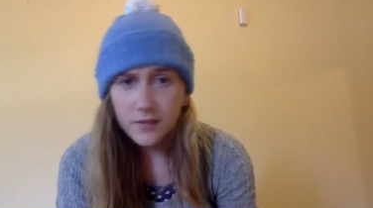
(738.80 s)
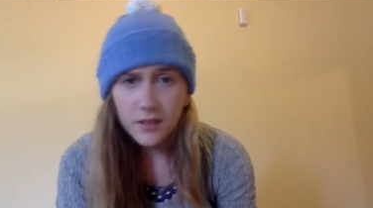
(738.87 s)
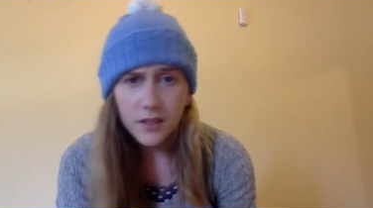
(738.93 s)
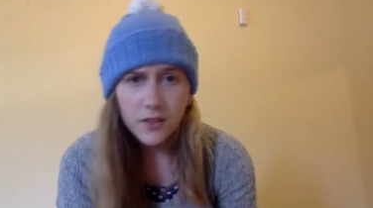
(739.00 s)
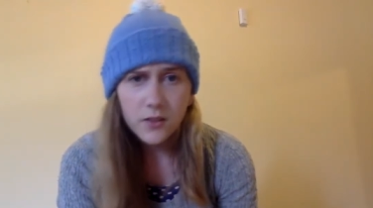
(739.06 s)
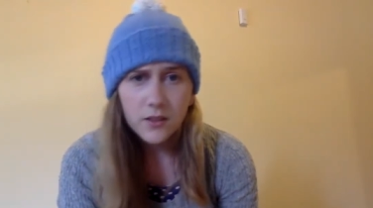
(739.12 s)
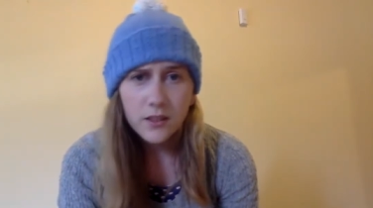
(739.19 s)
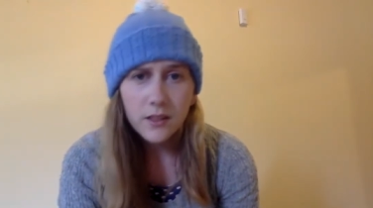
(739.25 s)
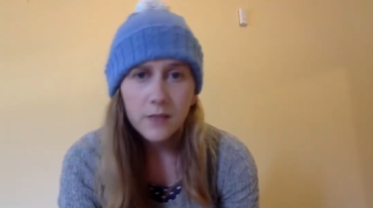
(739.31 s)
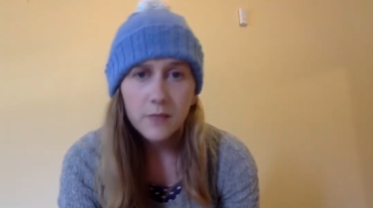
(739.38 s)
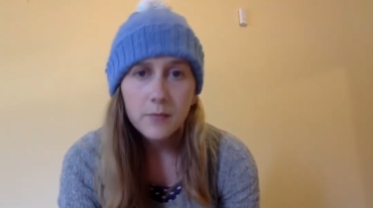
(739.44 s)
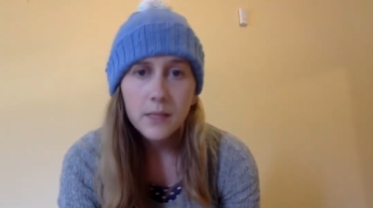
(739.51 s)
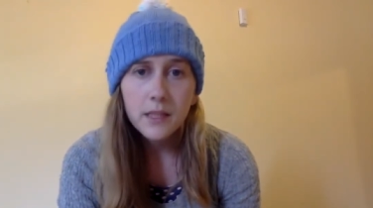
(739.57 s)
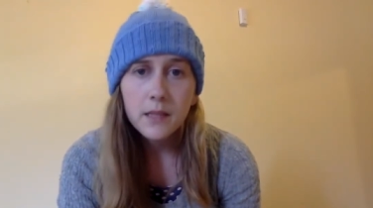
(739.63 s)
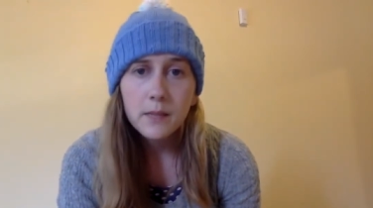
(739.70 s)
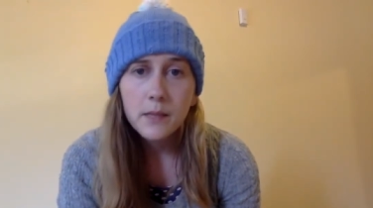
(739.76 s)
I don't give
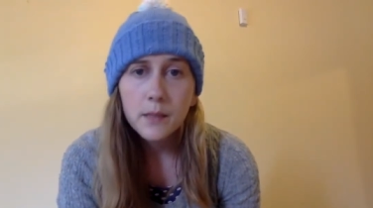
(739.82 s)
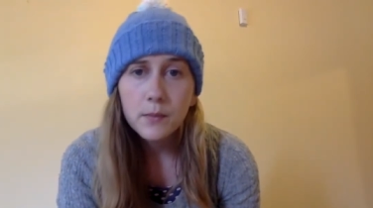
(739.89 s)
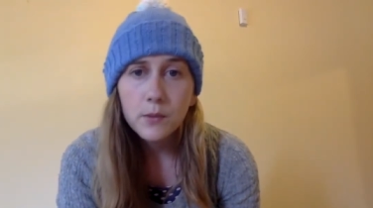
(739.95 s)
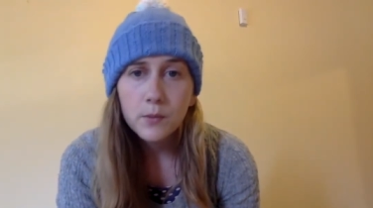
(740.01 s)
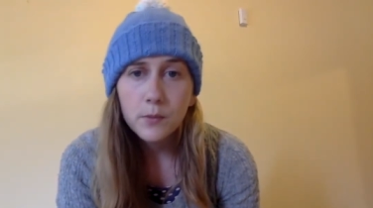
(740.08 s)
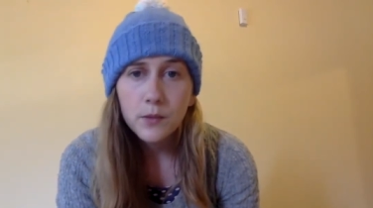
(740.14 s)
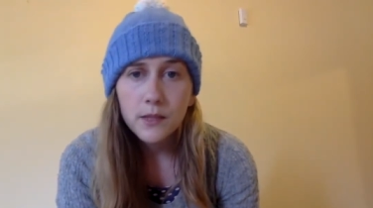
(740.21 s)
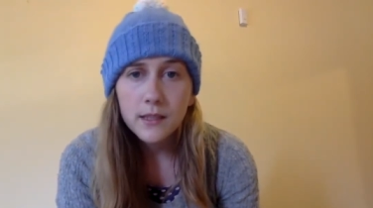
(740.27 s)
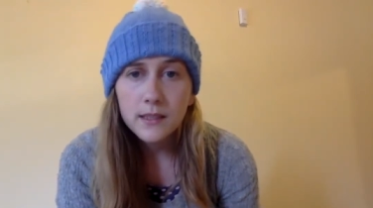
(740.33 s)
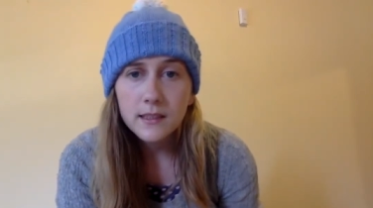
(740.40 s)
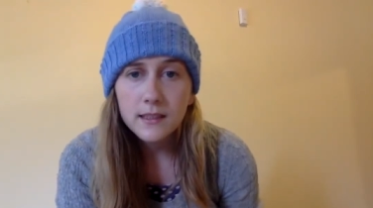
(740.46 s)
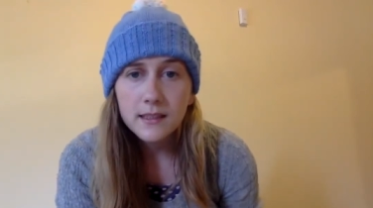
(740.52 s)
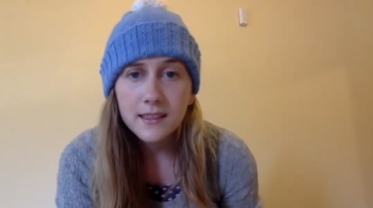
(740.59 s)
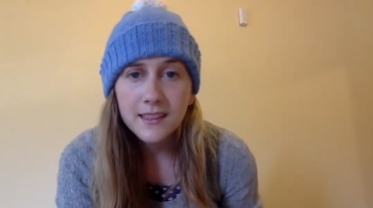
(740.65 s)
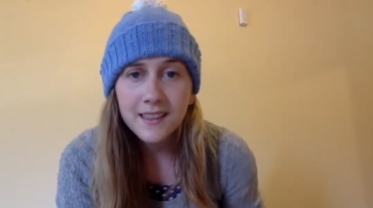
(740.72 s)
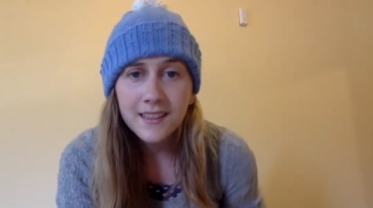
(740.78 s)
many people
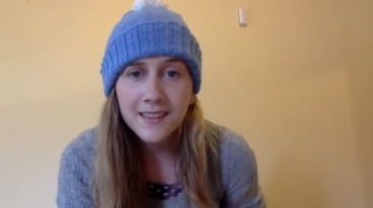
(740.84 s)
presents,